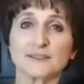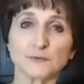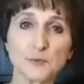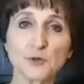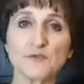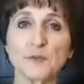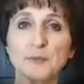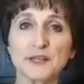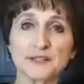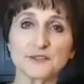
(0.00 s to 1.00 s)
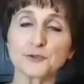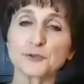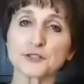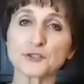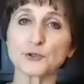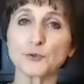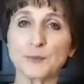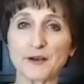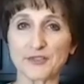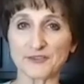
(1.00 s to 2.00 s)
remove the pit, and you can
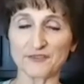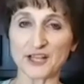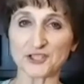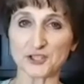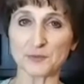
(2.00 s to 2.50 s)
scoop out the flesh,